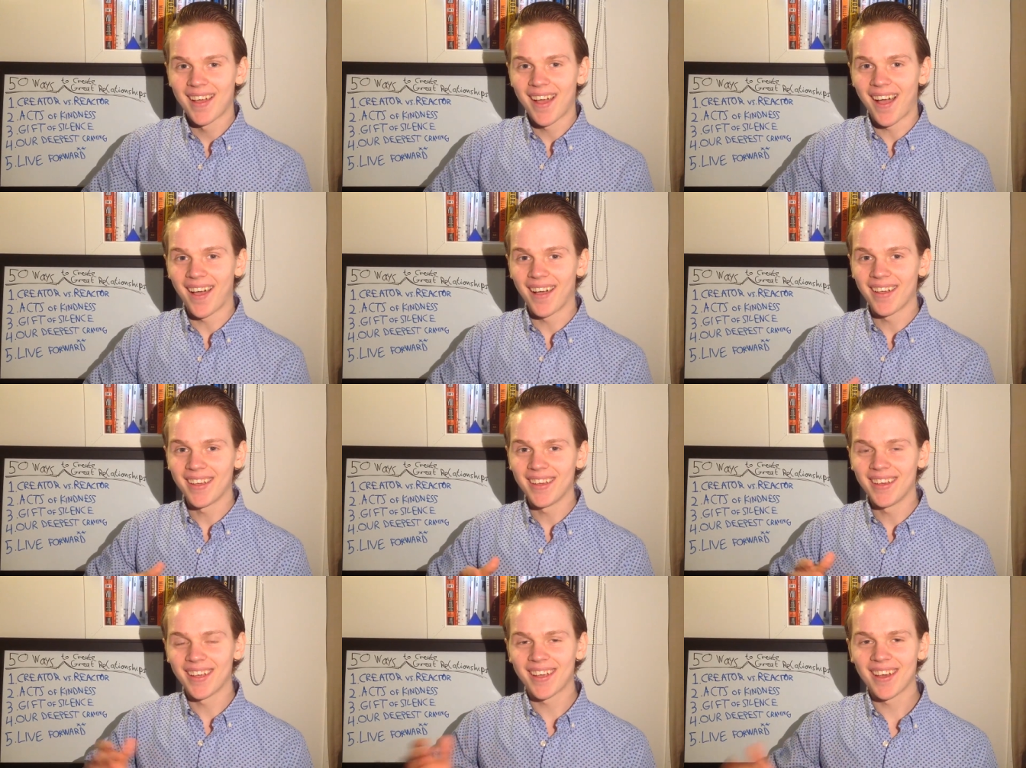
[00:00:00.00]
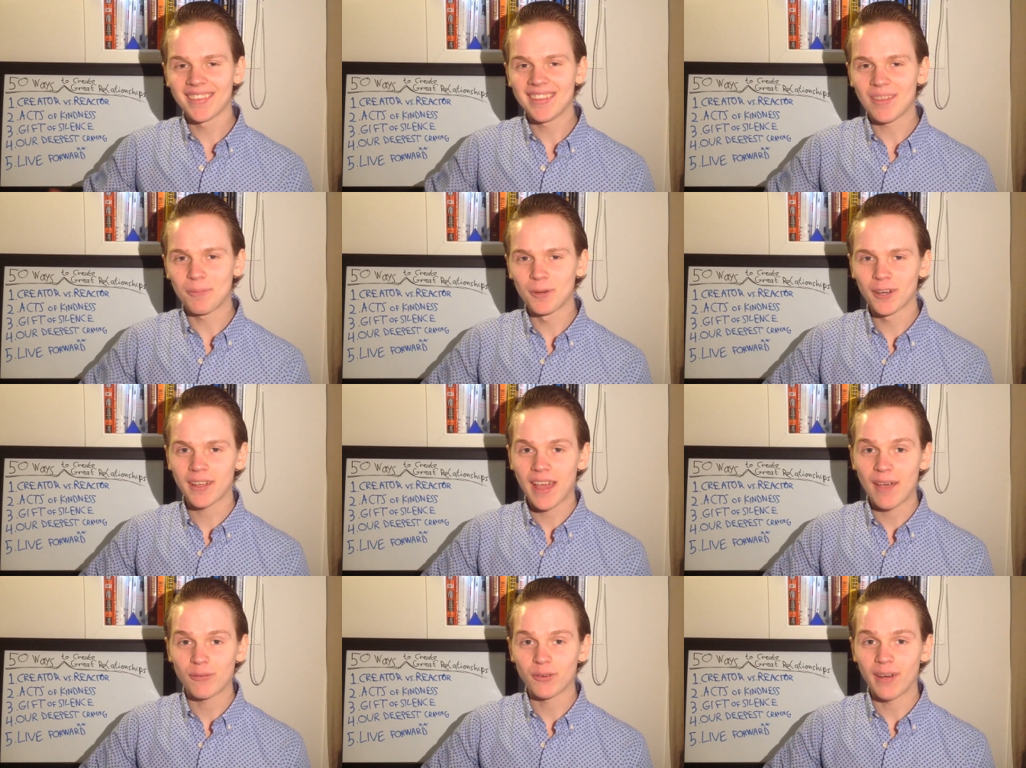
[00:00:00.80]
I got this book
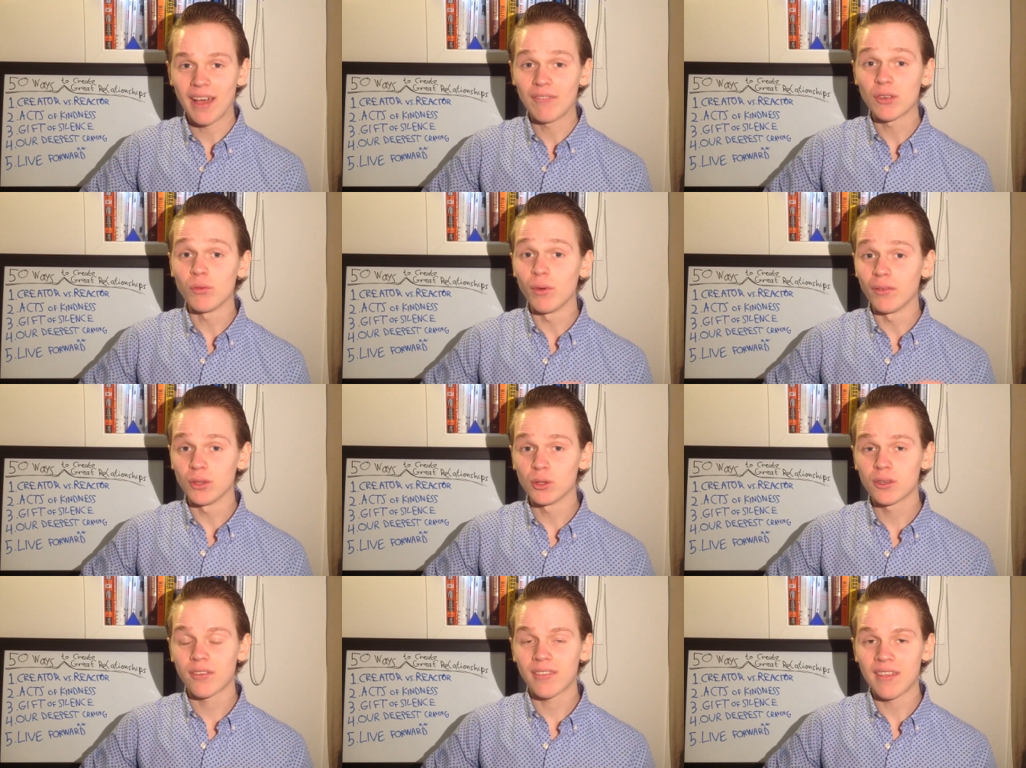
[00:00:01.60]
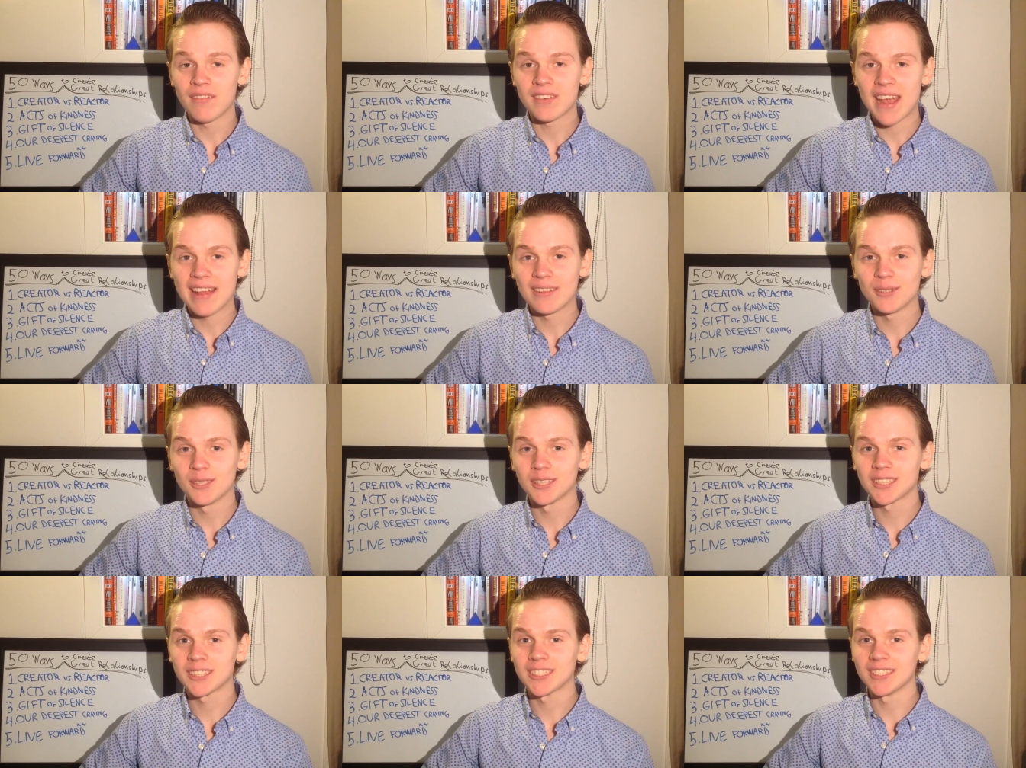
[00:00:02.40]
after having reviewed Steve
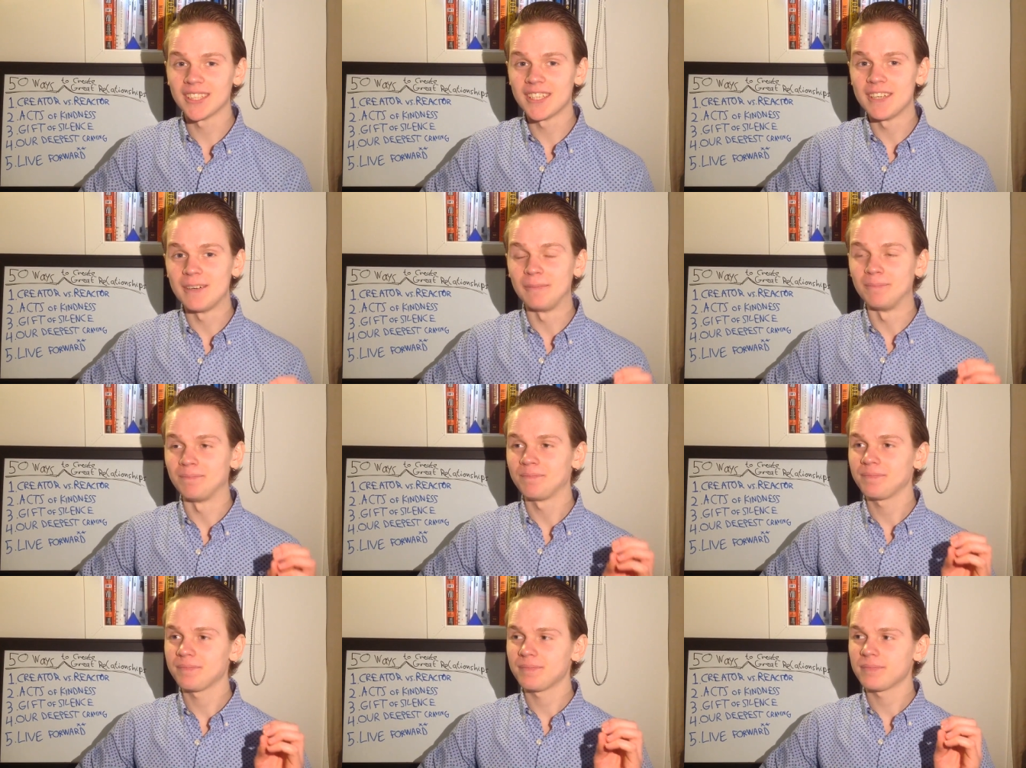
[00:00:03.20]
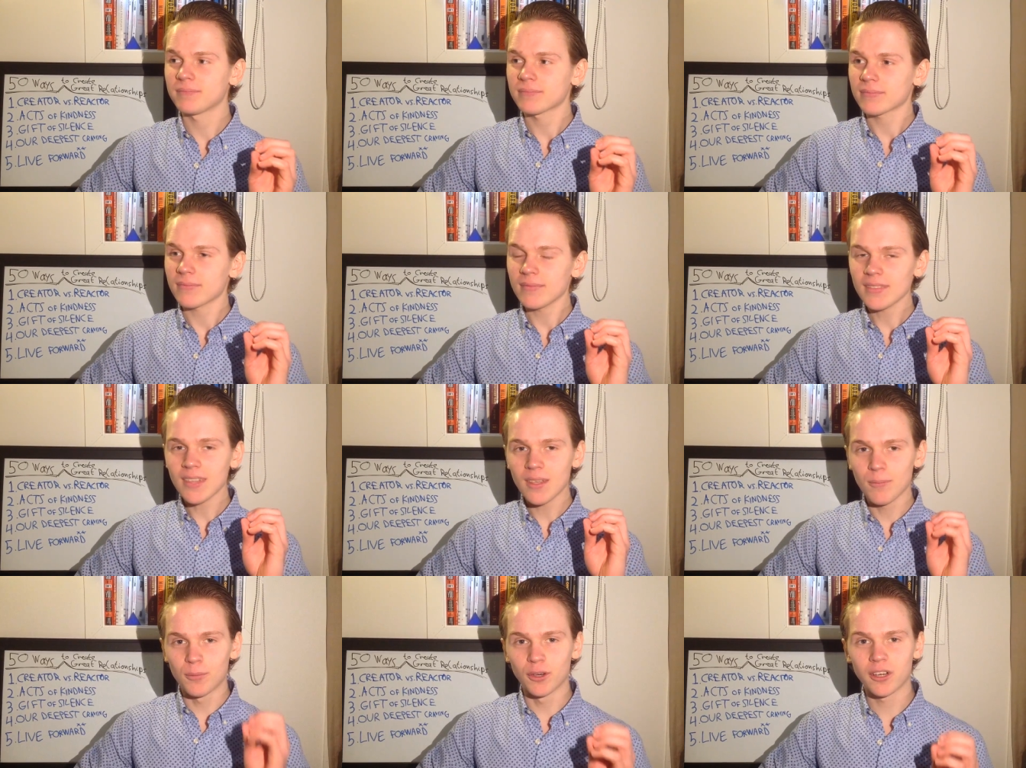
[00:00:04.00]
Chandler's
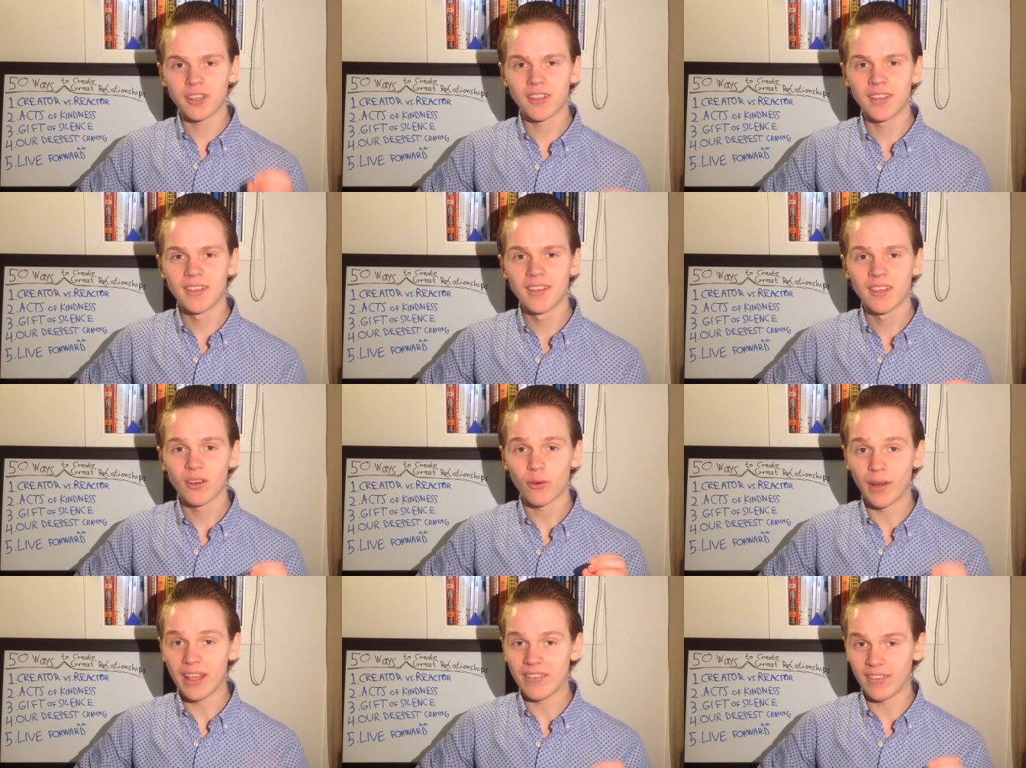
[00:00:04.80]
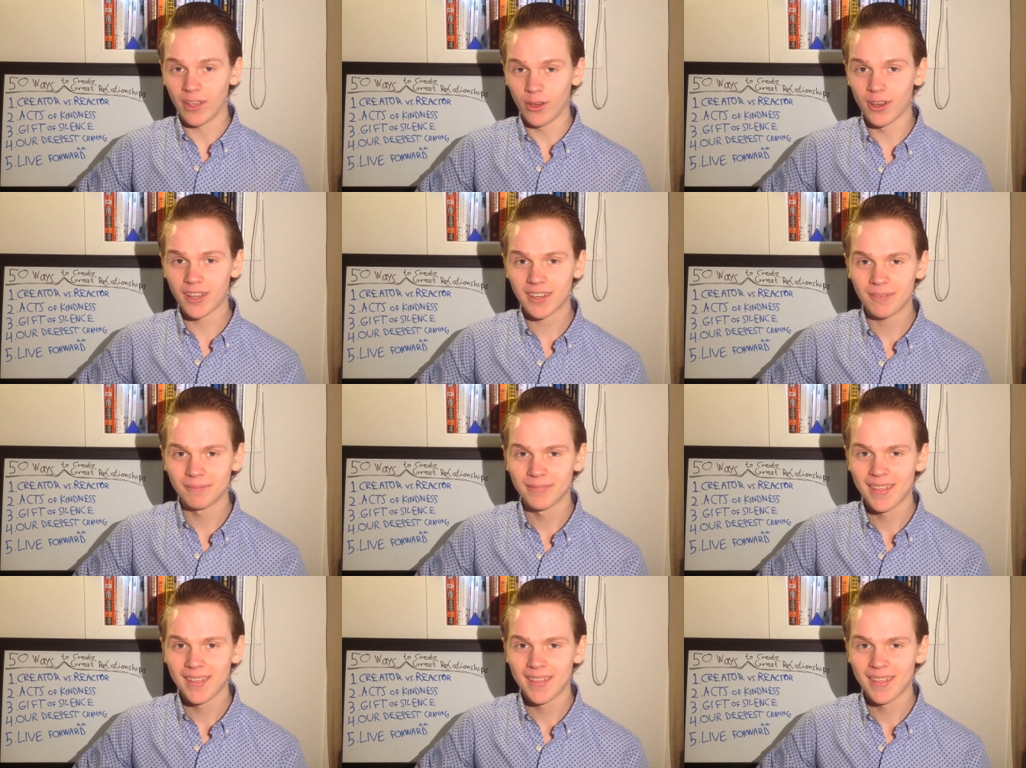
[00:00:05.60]
book Crazy Good.